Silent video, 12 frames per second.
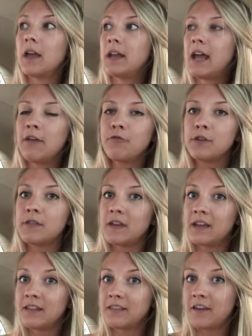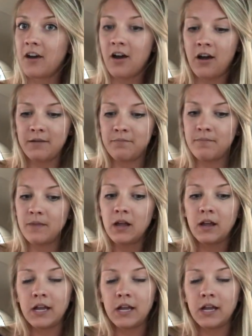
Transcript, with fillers: and everything that I'm